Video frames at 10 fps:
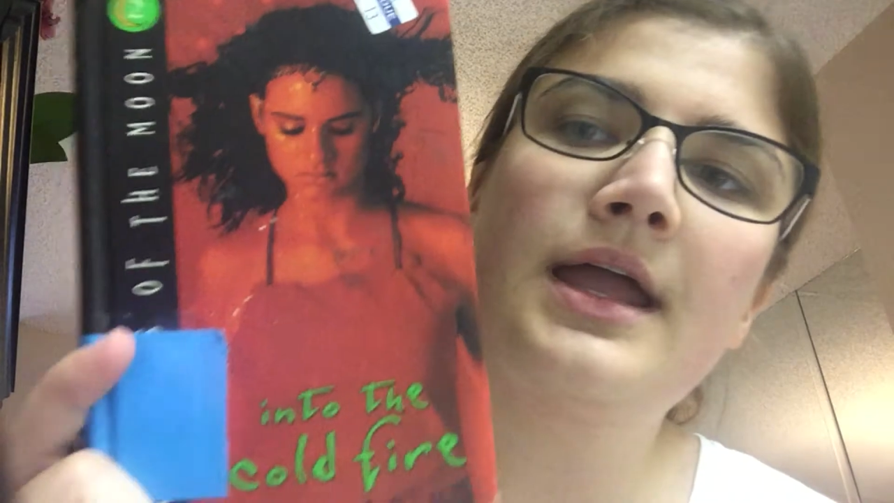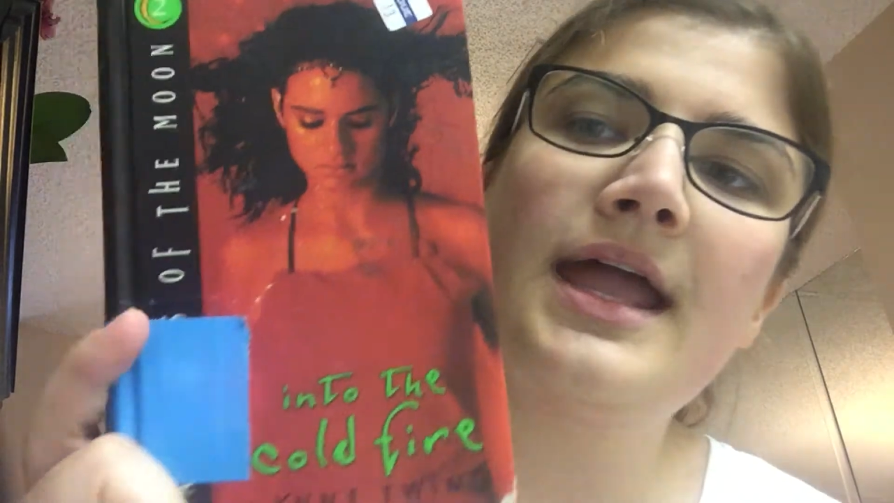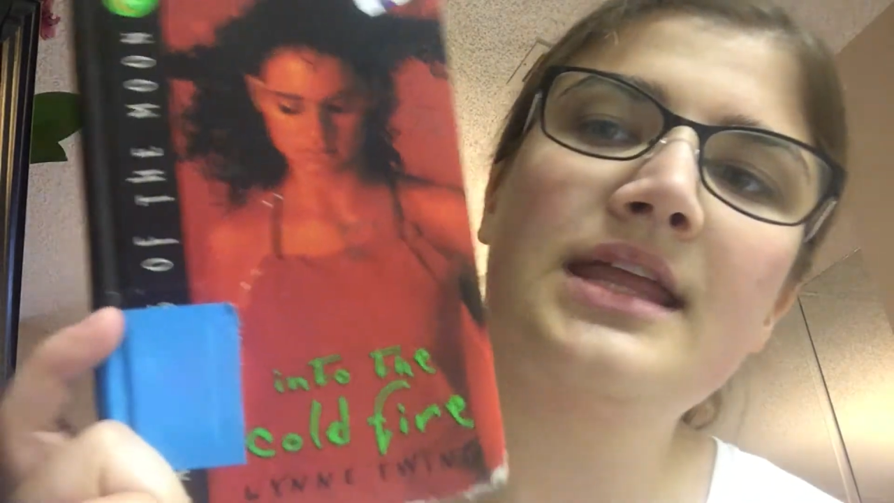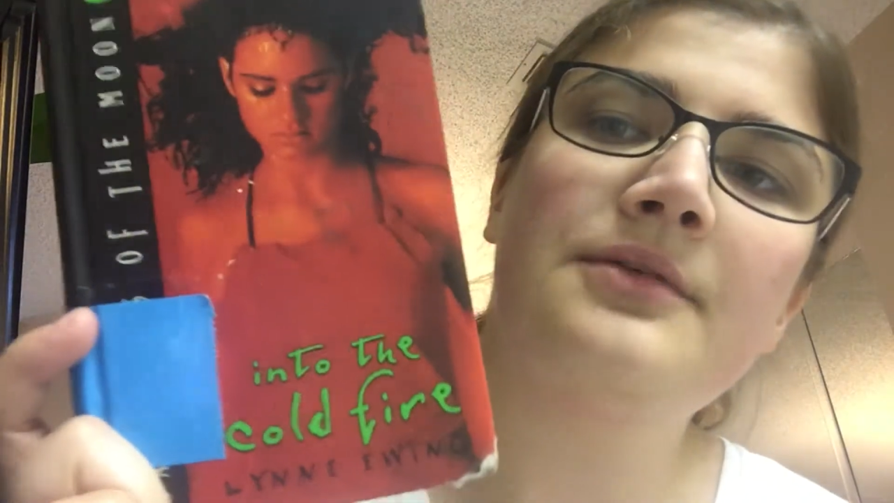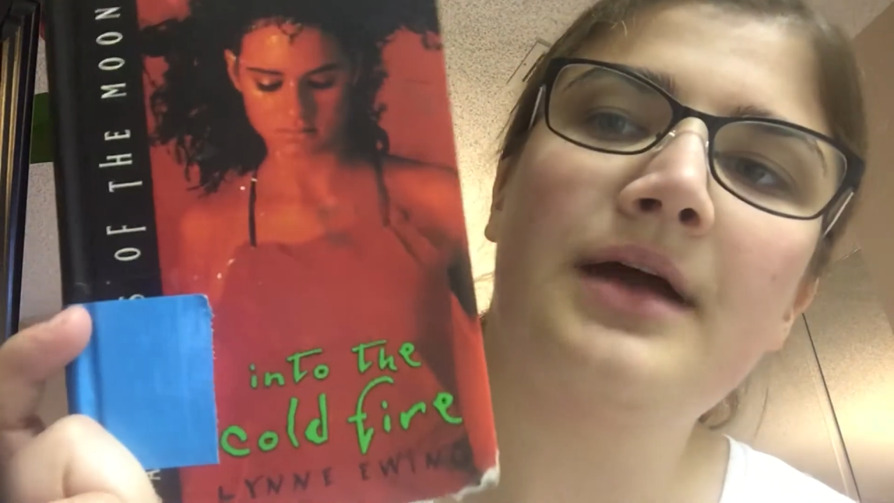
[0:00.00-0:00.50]

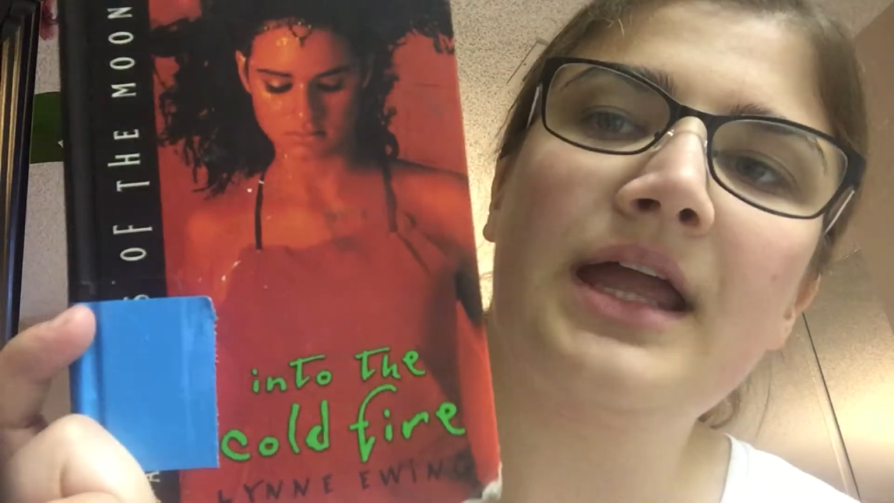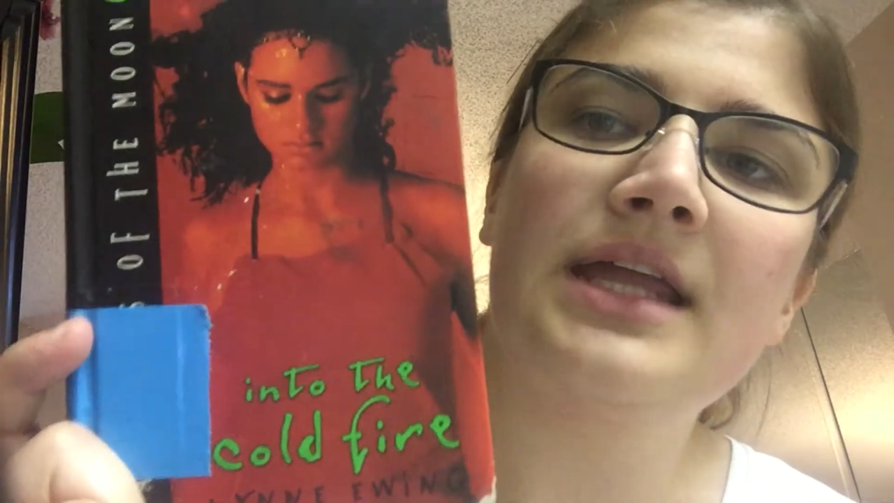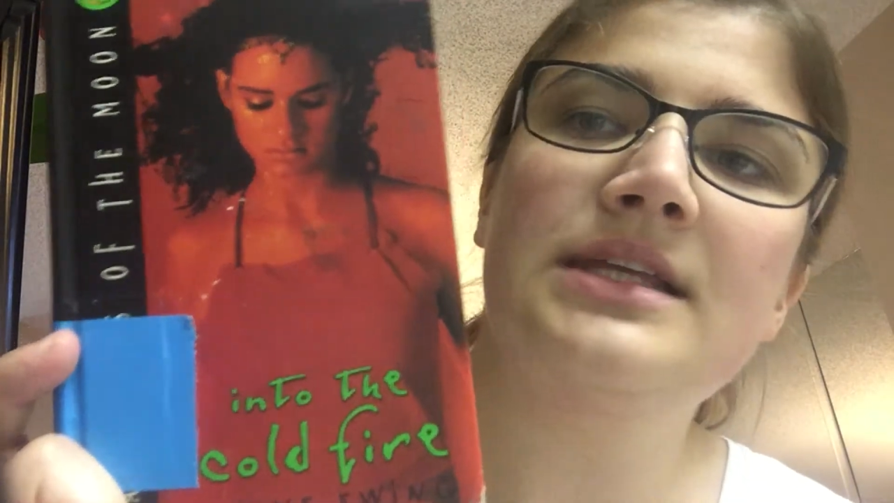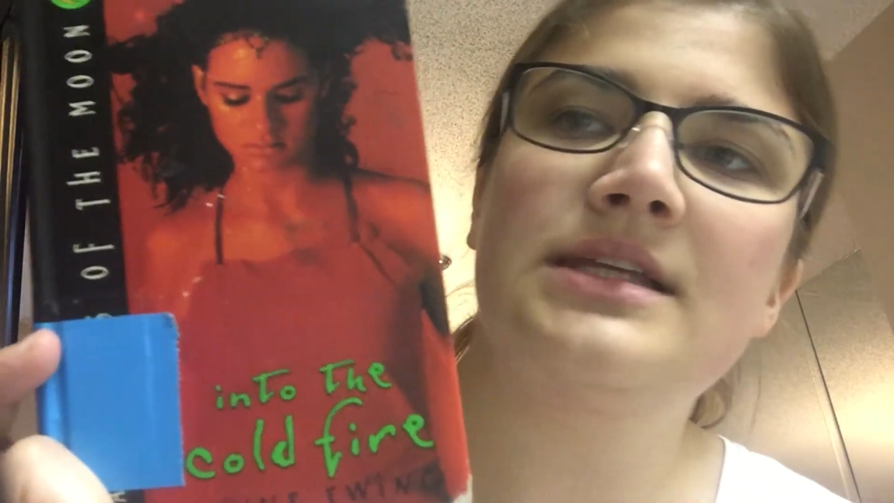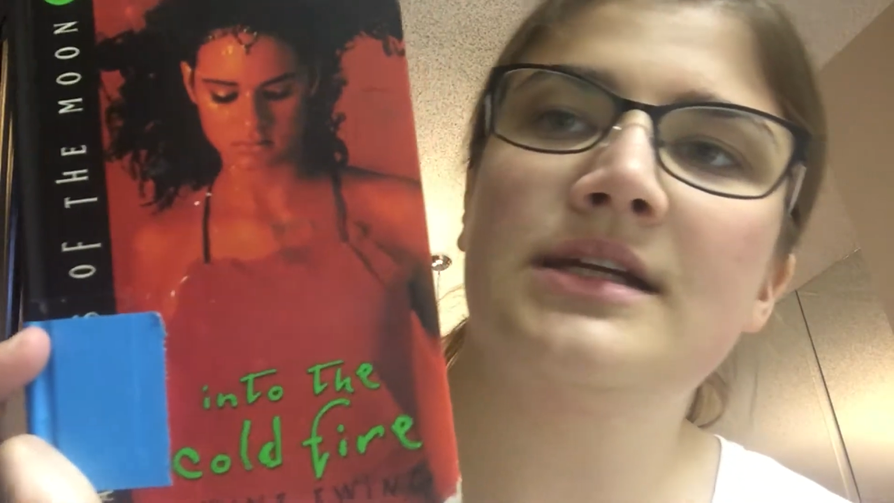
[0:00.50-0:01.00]

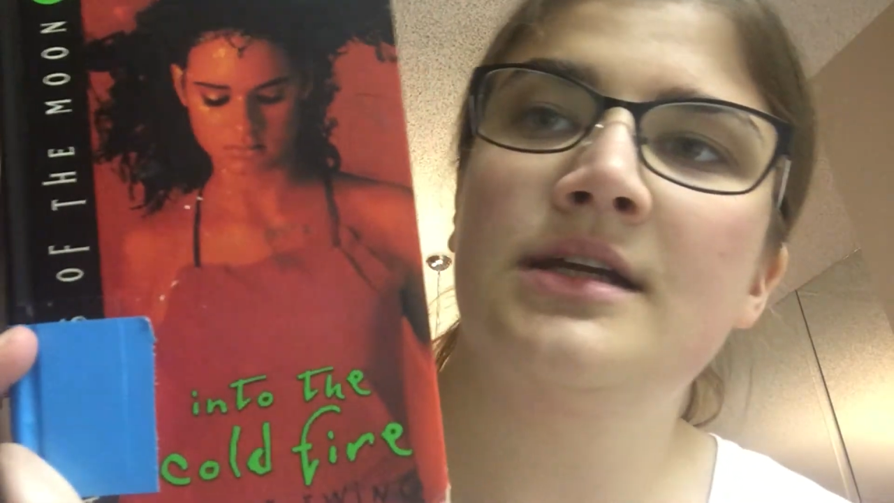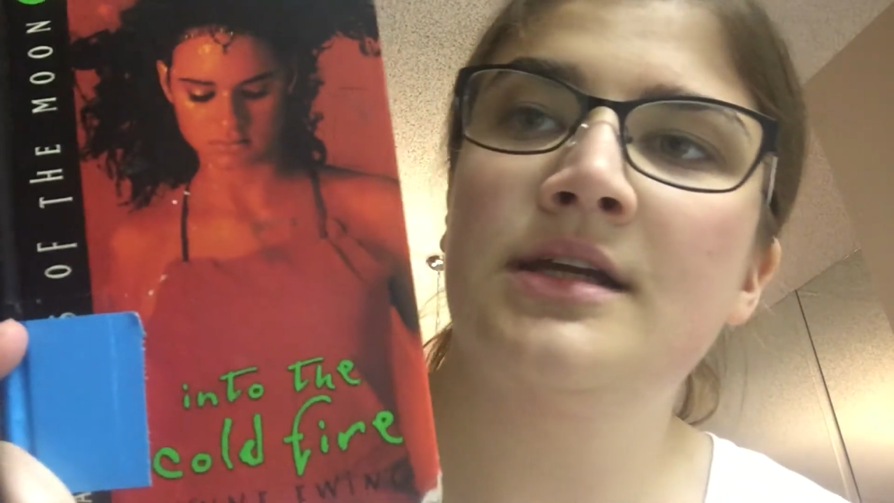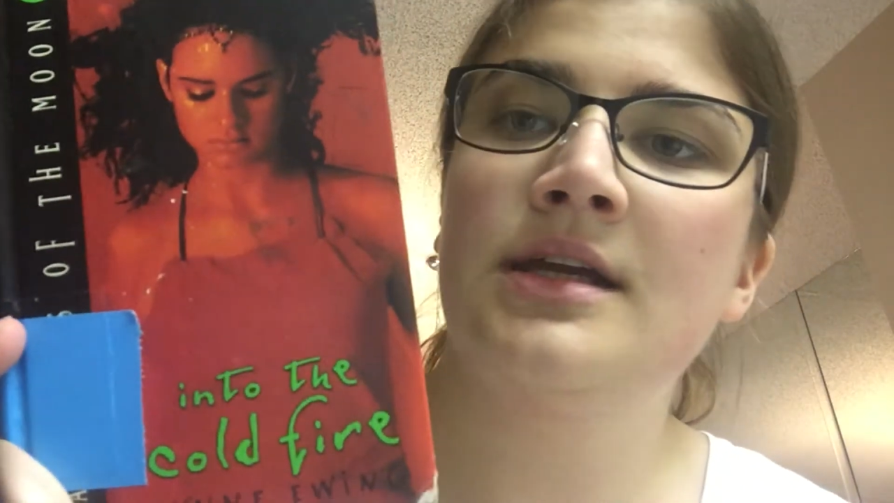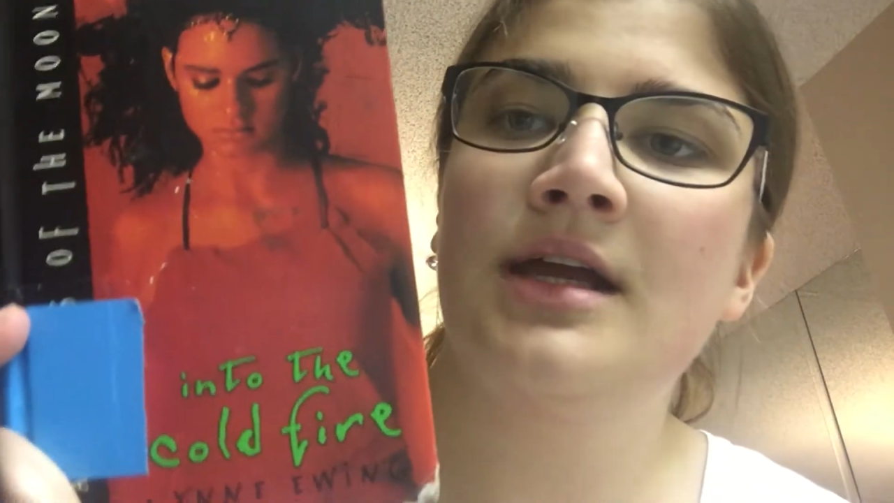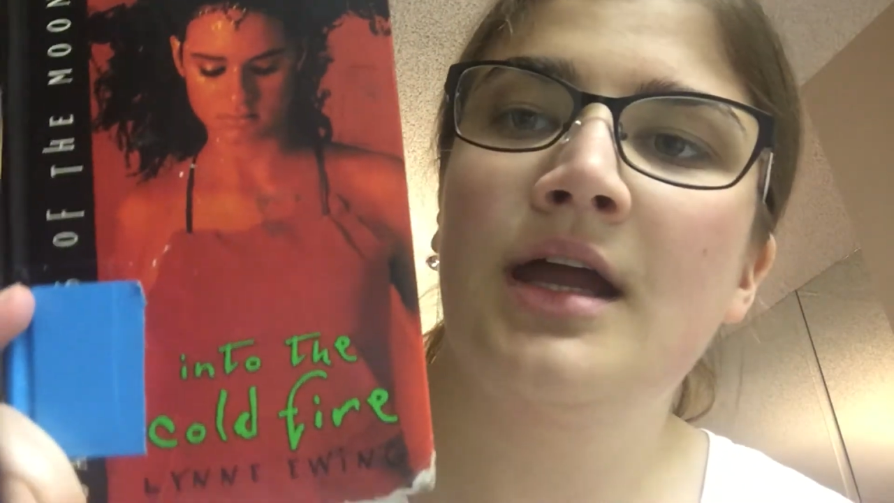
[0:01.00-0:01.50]
Anyways,
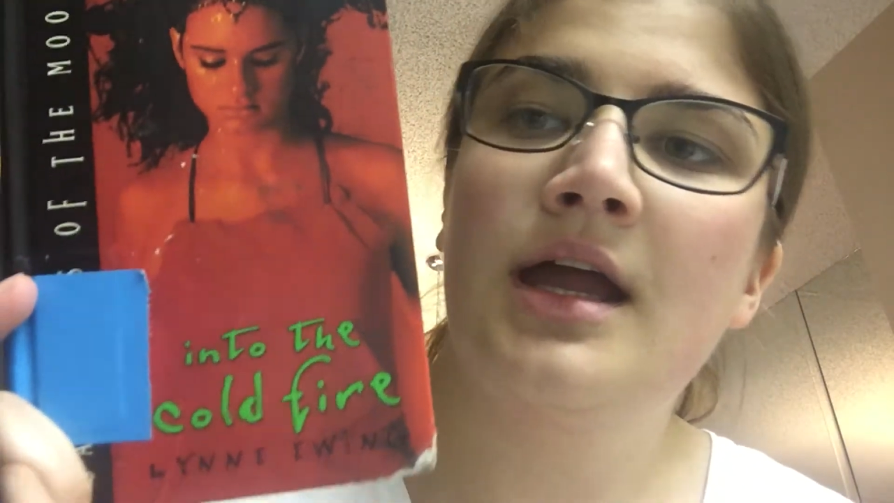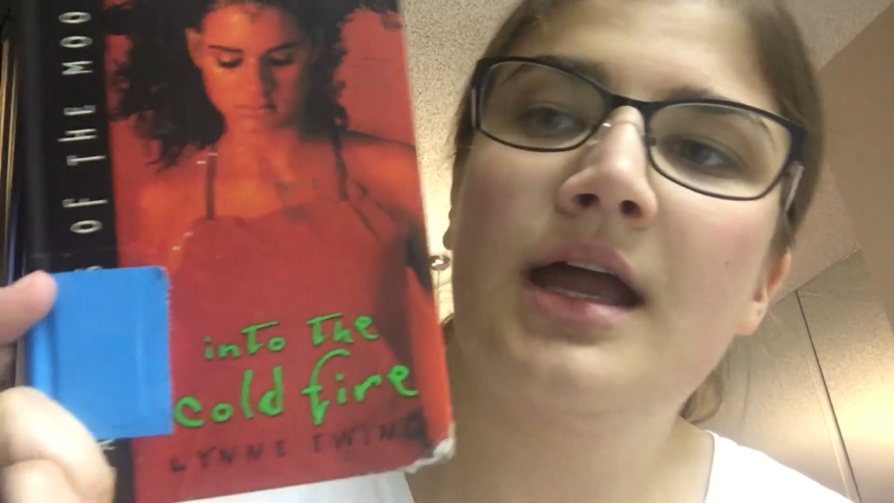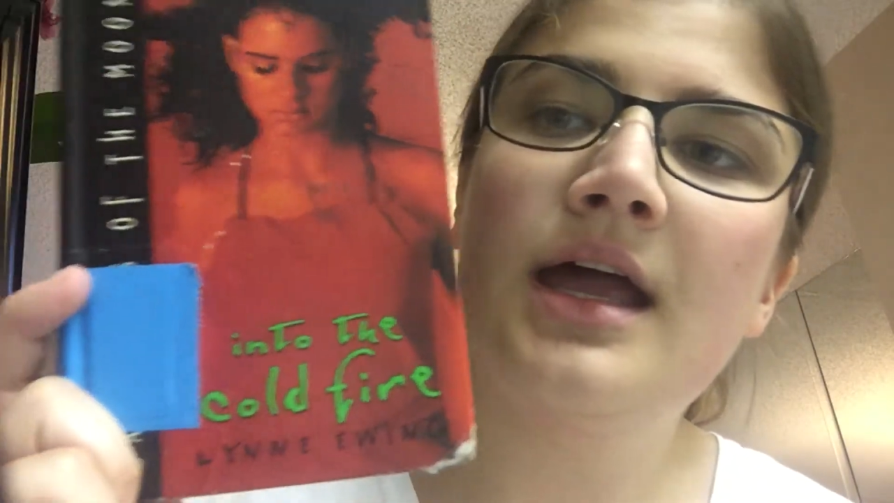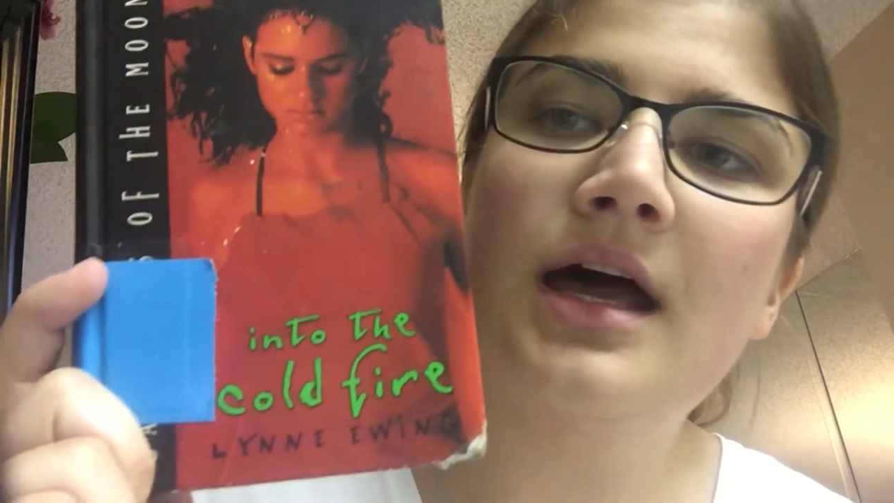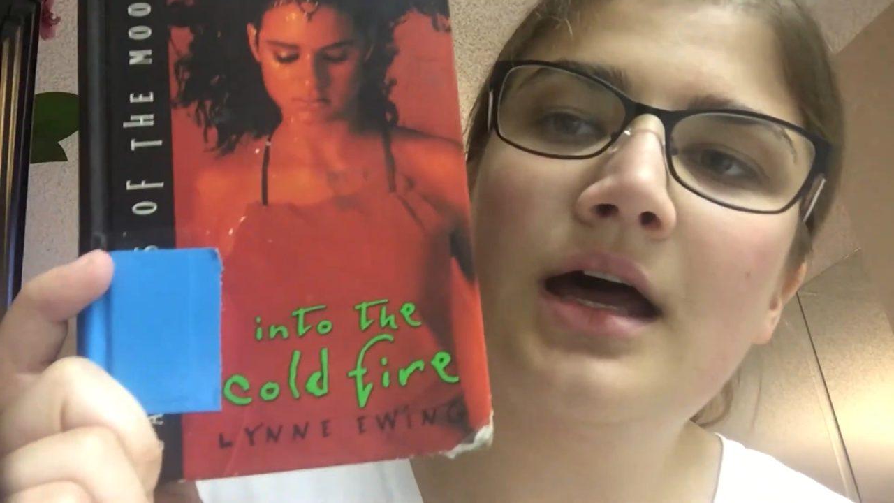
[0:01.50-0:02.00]

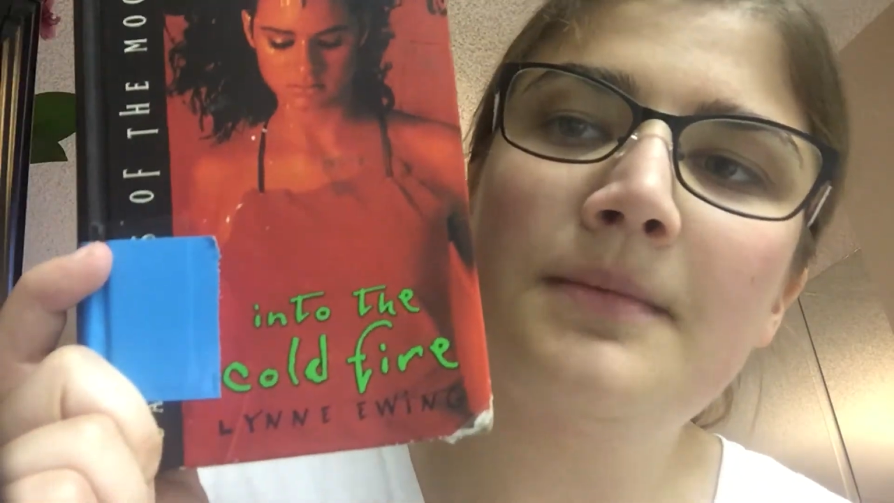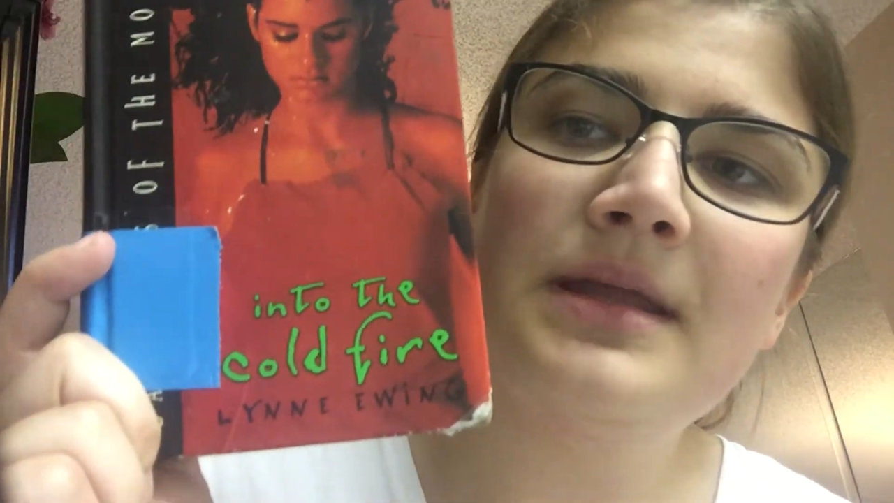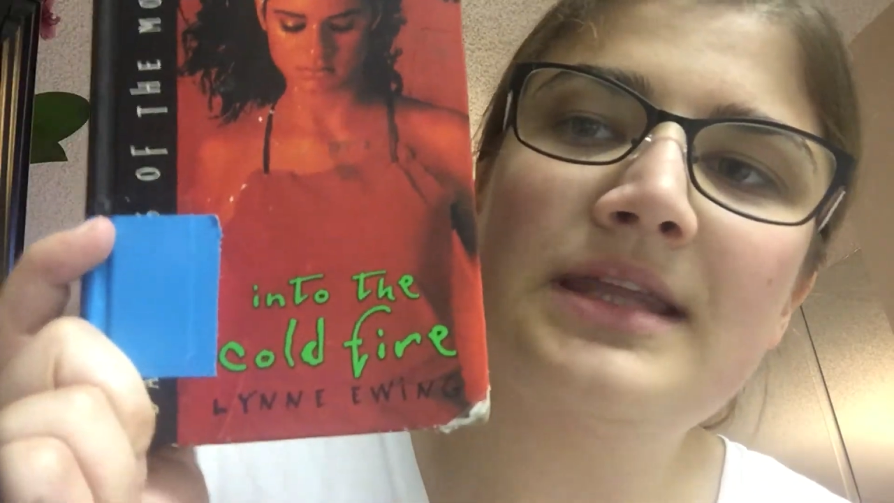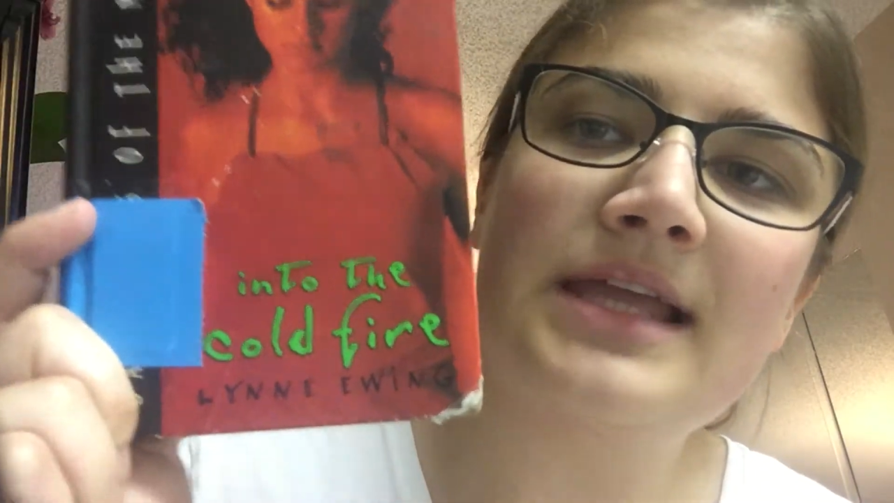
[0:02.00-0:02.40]
if